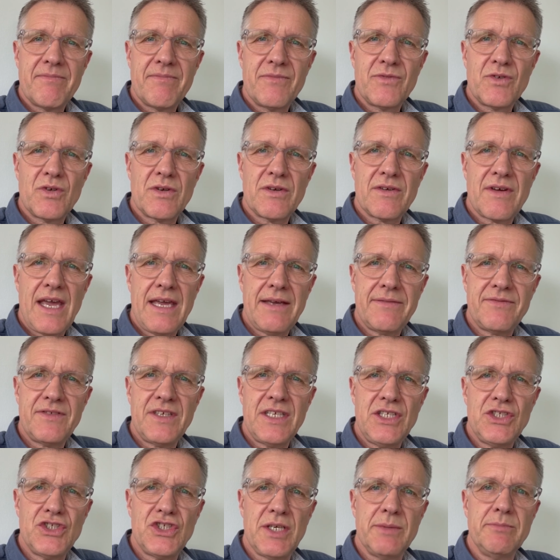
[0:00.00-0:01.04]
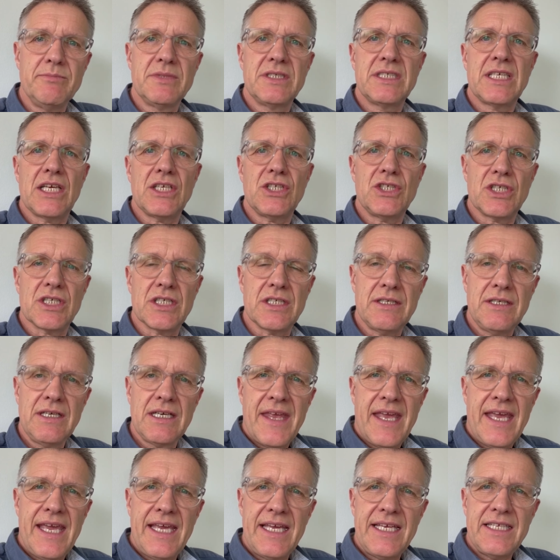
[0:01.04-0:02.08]
sort of hefty gym session
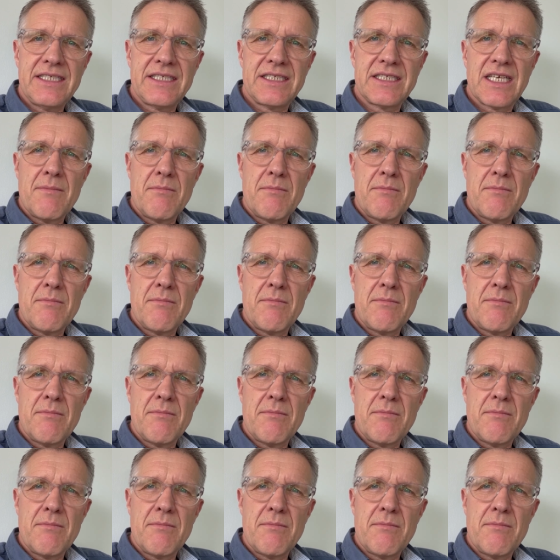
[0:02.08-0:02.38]
is